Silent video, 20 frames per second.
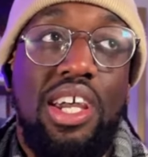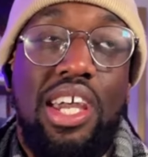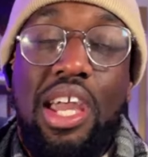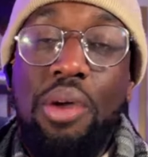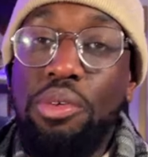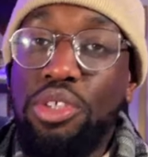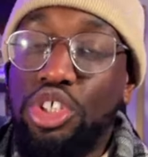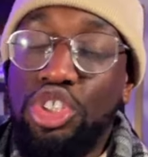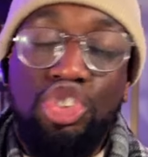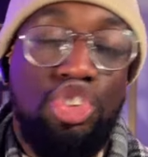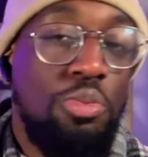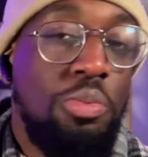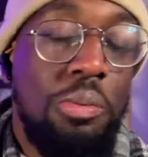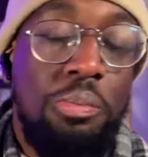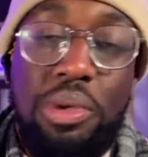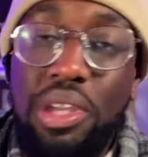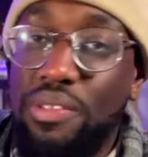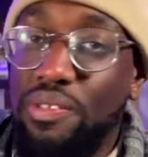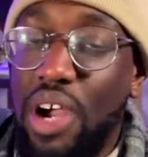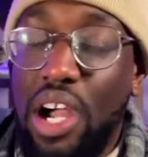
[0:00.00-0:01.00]
It was a stupid
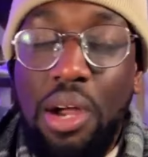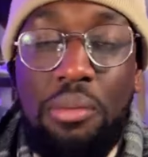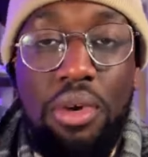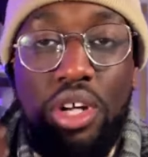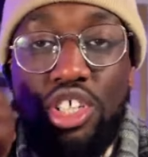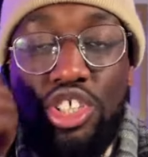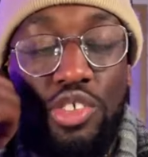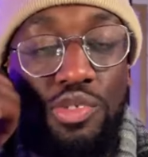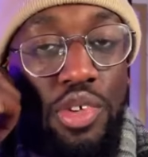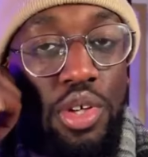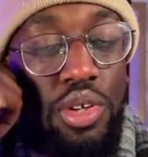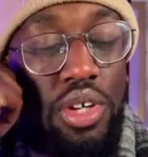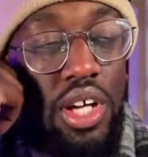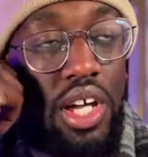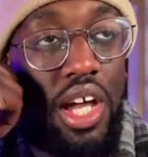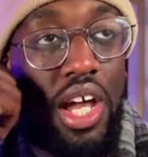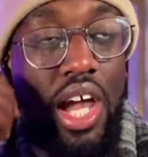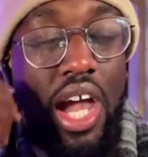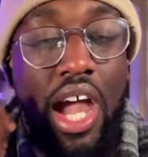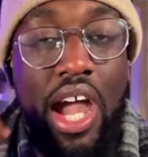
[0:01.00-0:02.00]
beef. I can be honest with you,
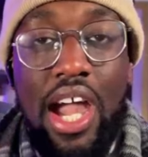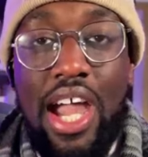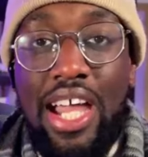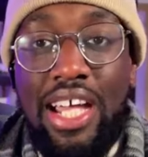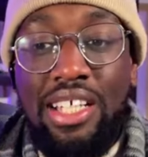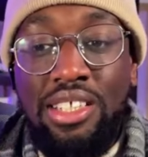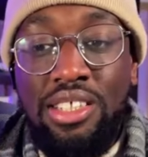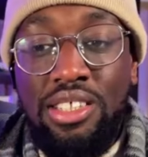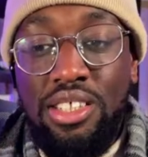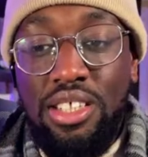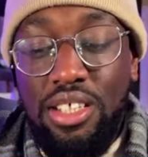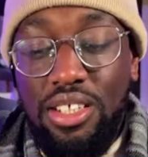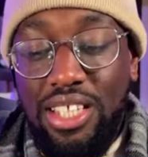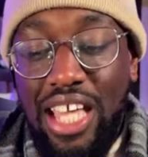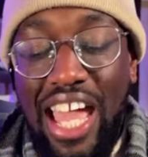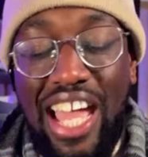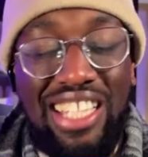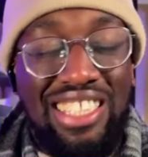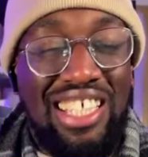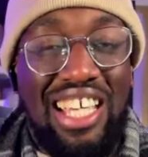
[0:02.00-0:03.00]
and the
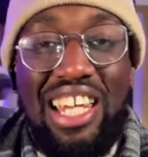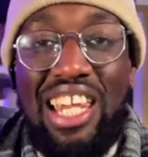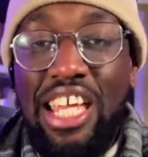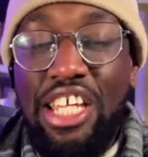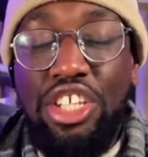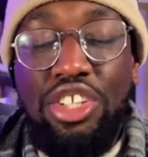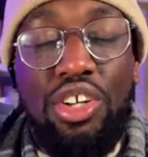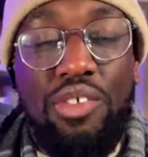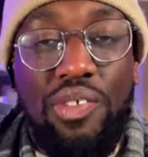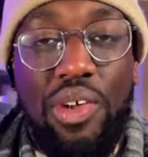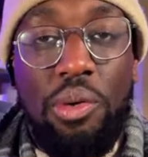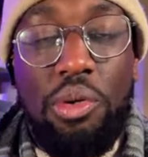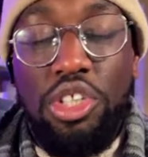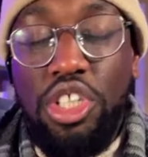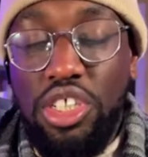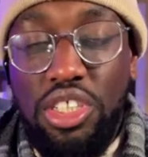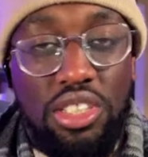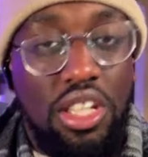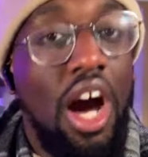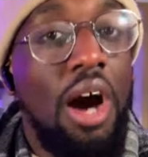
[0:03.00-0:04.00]
escalation of it was
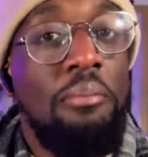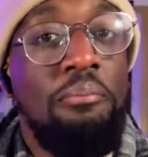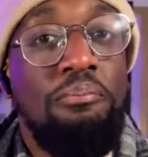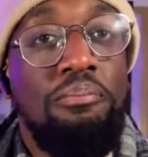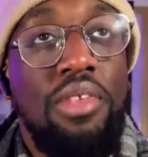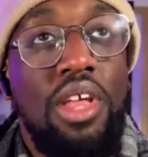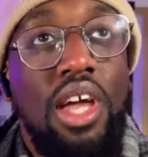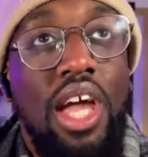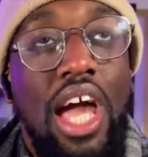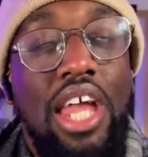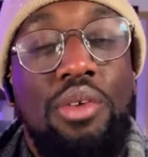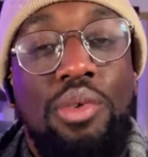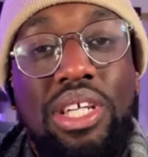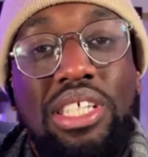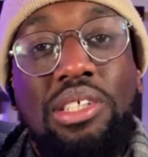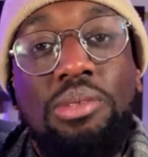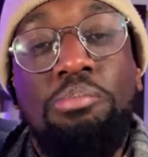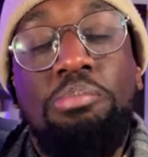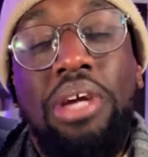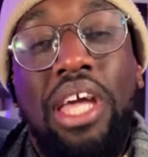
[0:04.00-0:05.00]
just dumb. And the
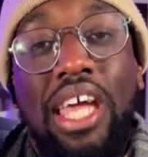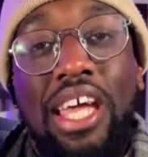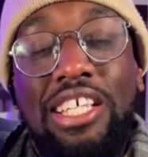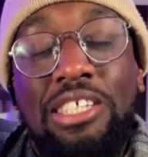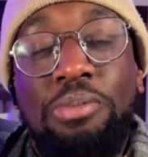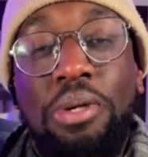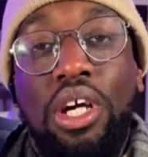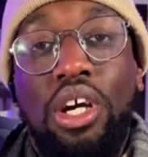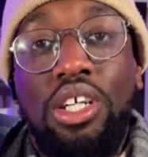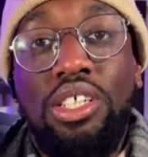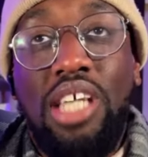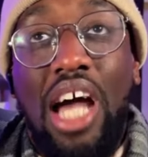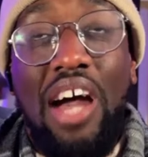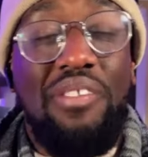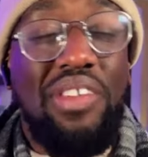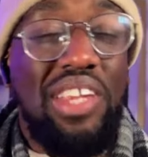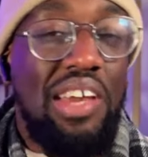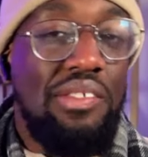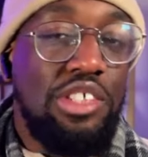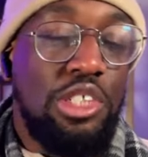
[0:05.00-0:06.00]
reason being is because I
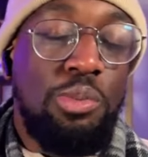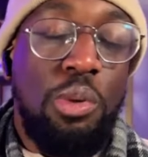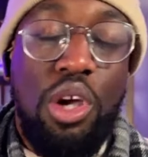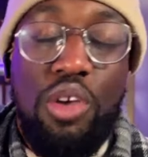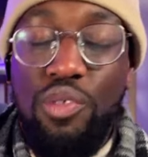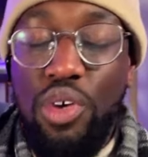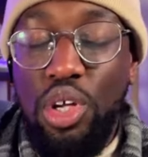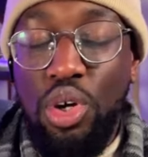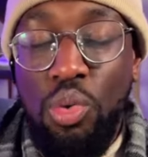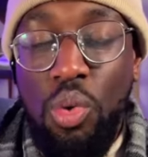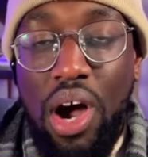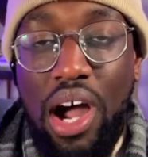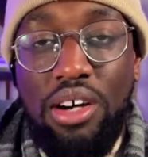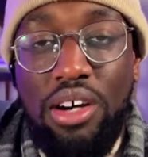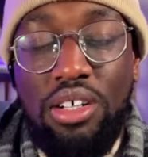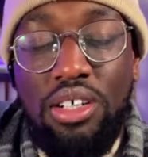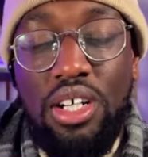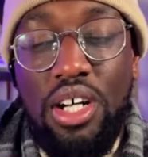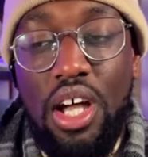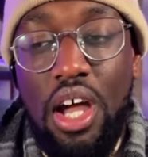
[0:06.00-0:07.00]
think they haven't spoken for a little
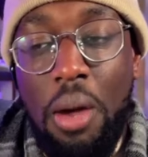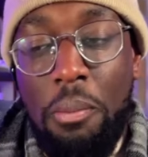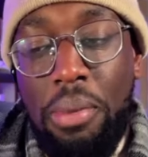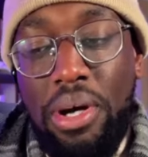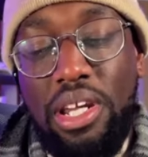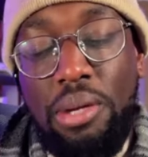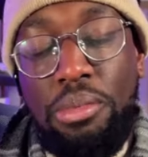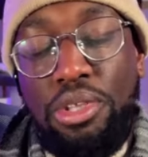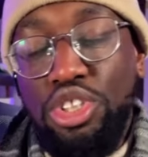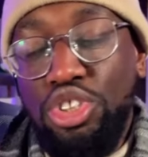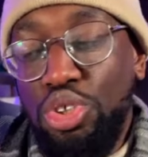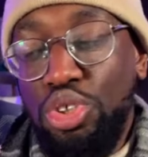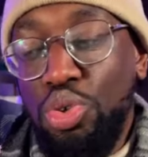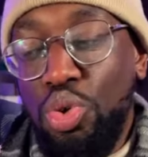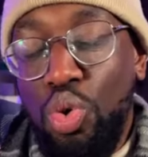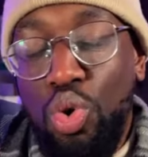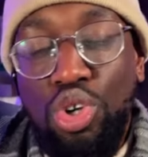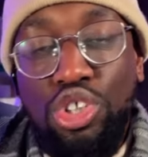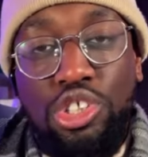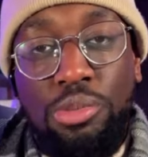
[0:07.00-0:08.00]
while. But number two,
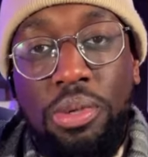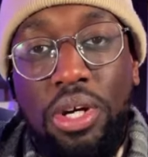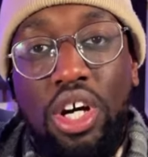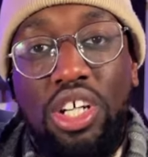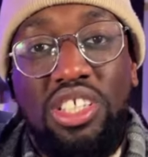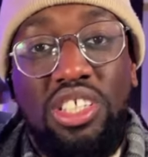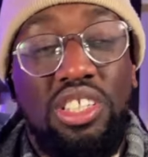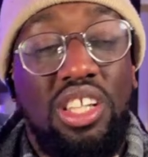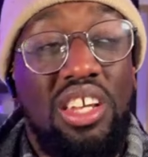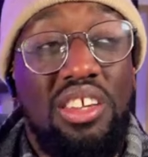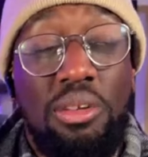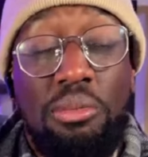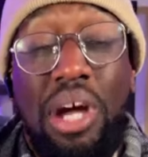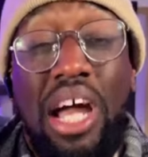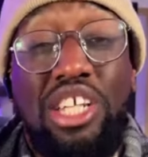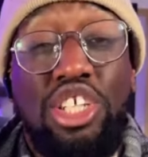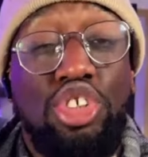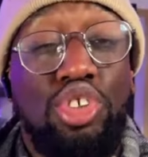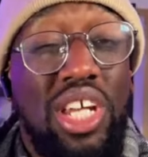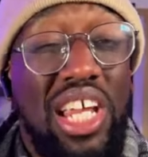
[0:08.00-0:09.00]
also because none of them are
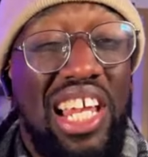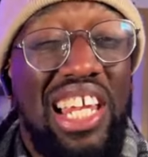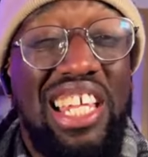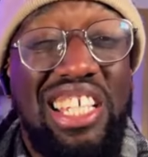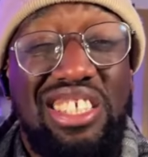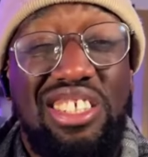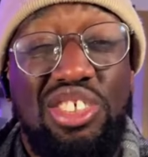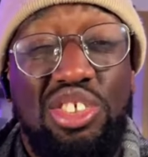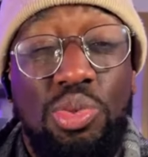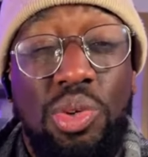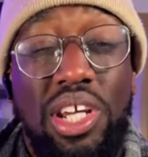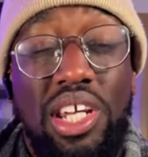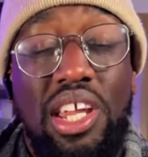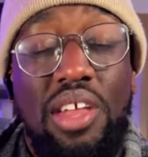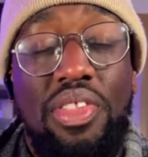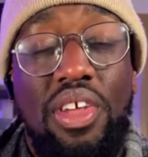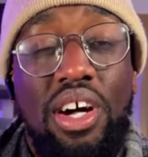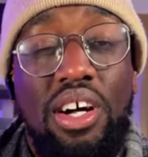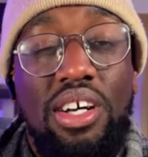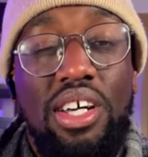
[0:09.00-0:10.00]
actually trying to listen to one
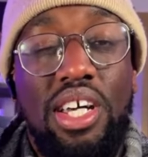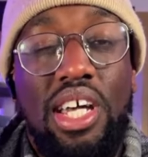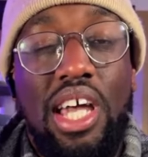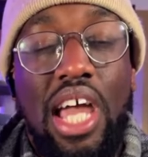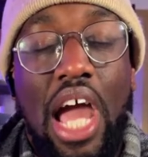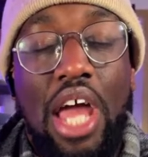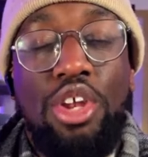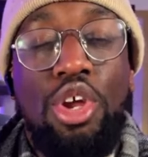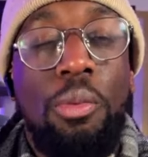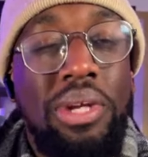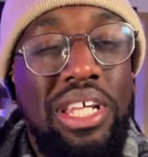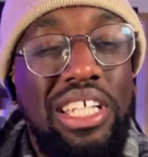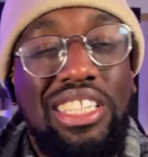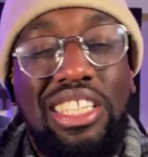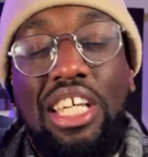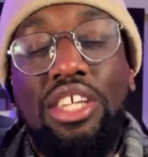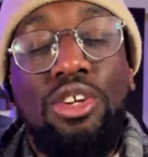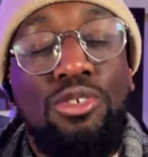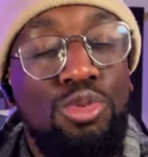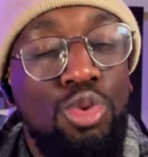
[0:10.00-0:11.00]
another. And nobody
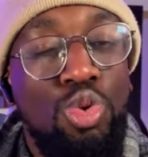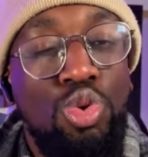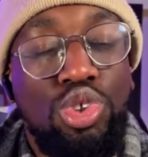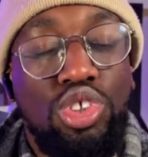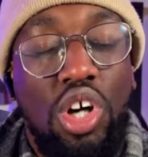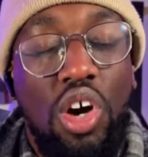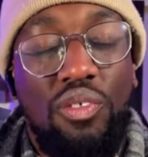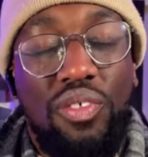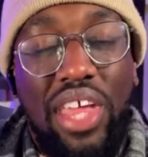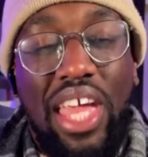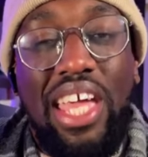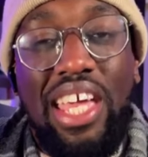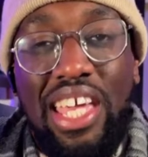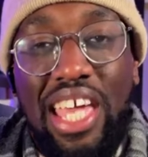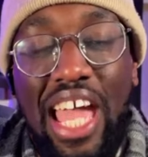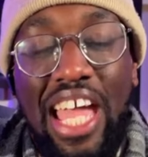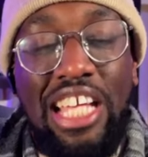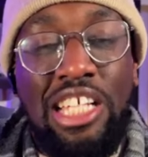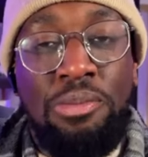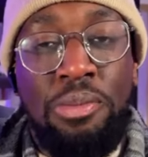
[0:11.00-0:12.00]
set the rules of the
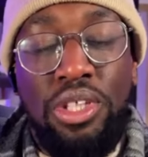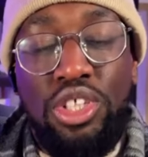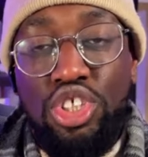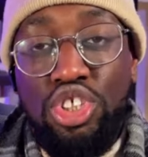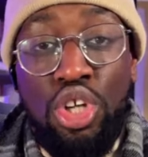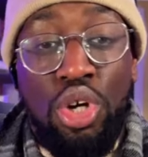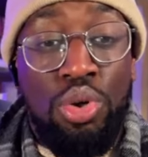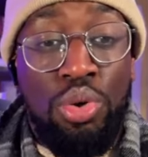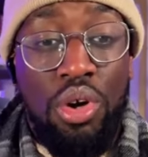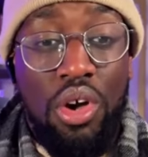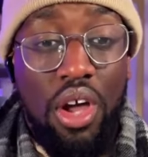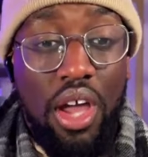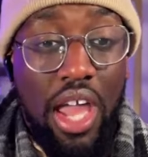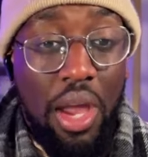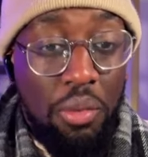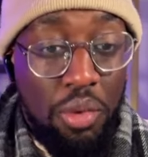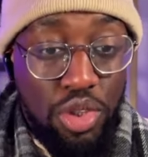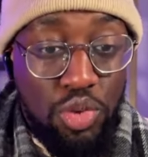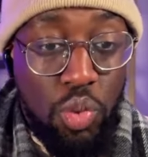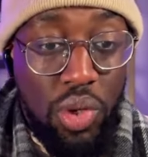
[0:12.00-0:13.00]
engagement. So it
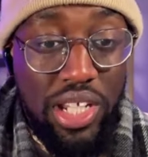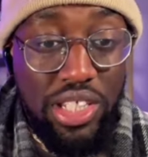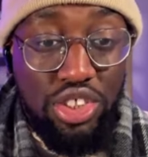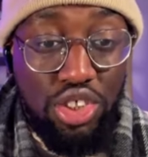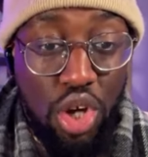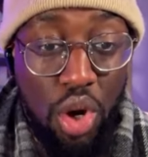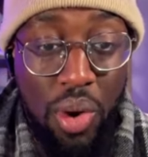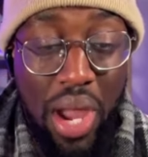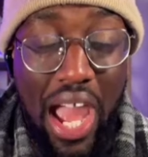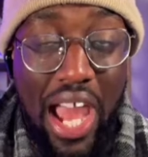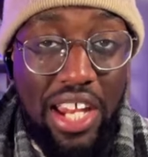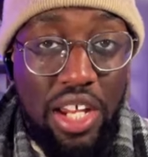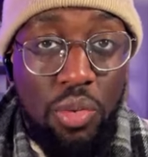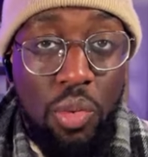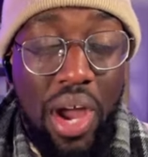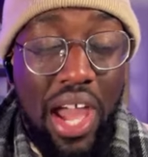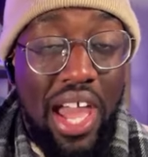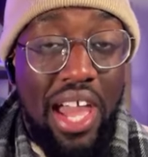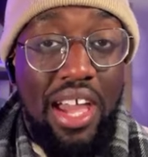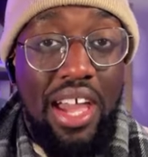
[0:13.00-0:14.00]
was willing to go
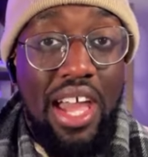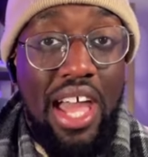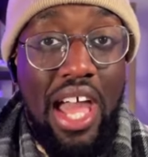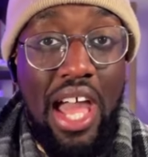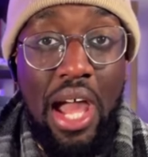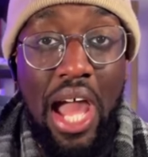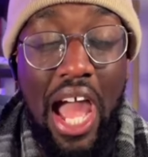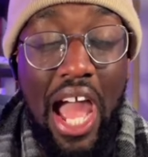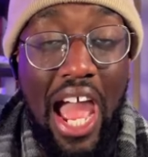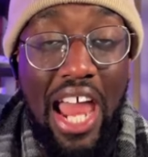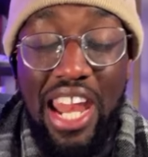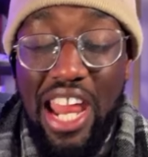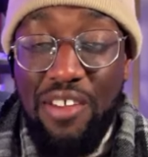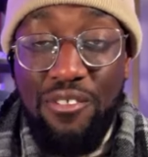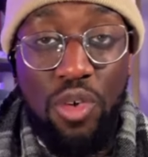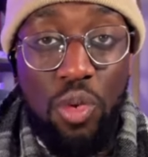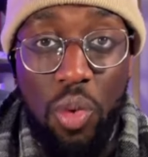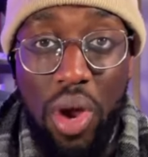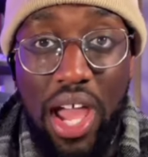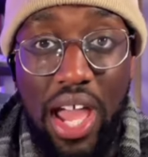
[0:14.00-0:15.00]
anywhere and
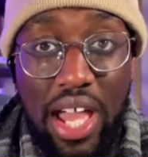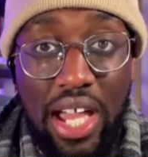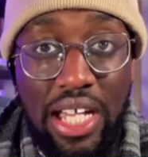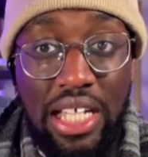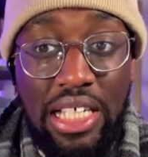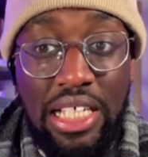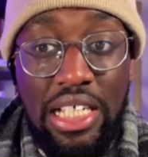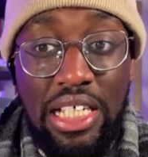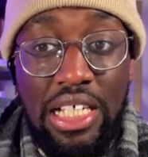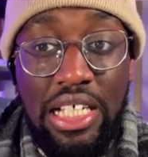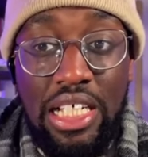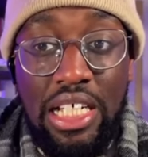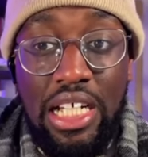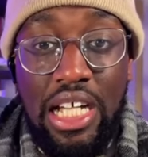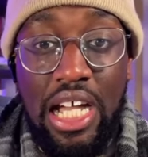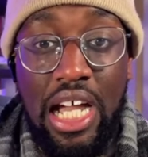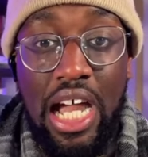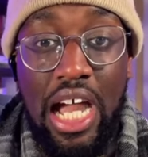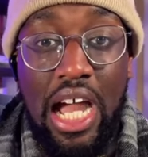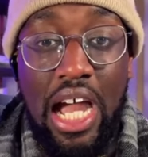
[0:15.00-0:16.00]
everywhere
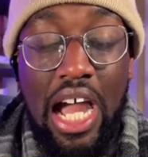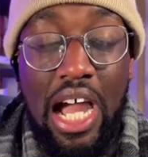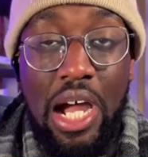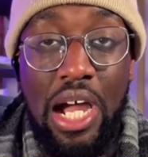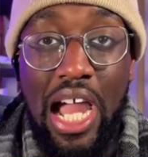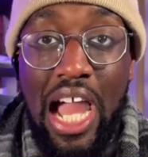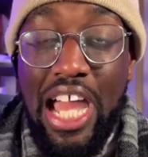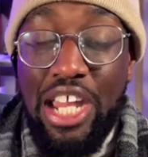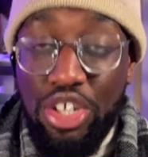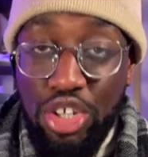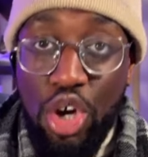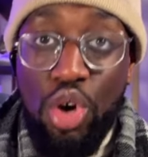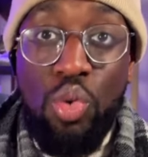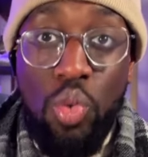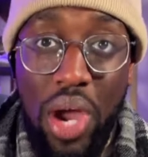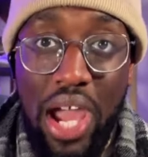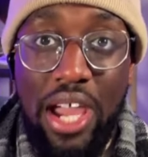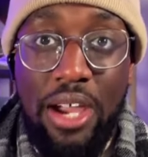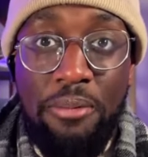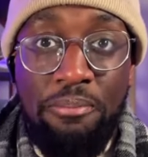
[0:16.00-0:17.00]
and
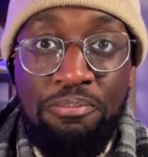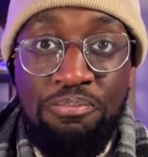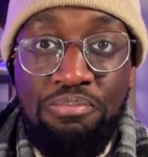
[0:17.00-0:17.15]
nowhere.